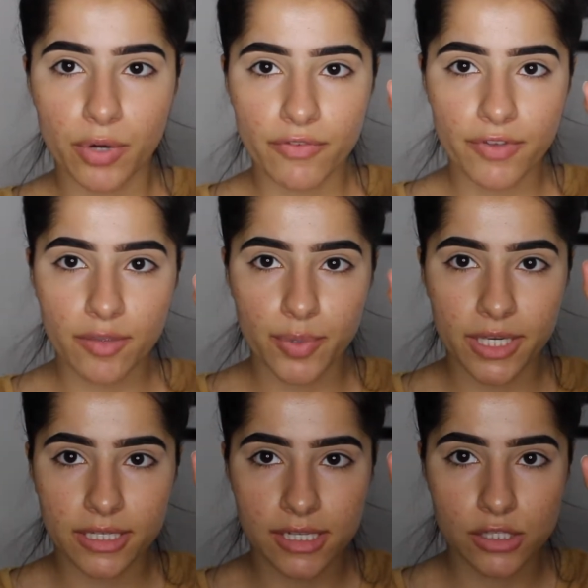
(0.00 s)
perfect
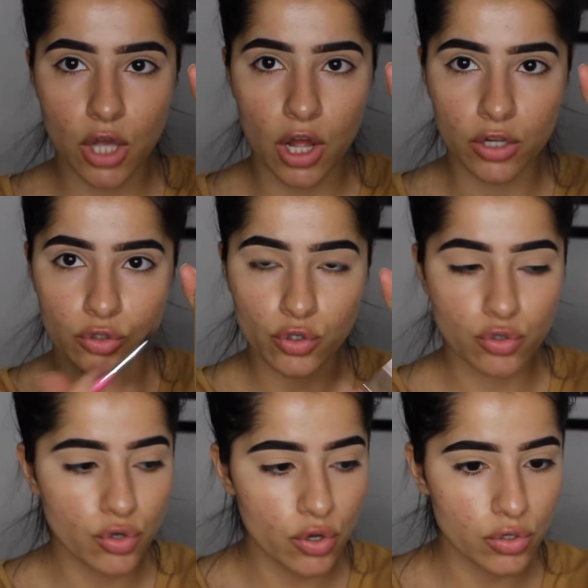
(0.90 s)
because it's all
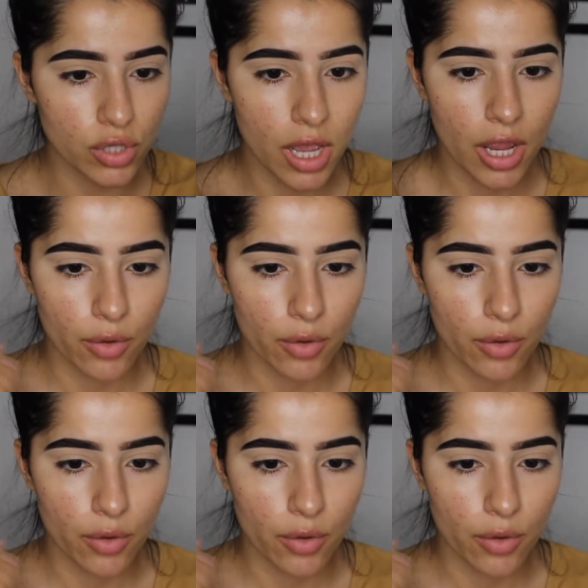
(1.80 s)
neutrals.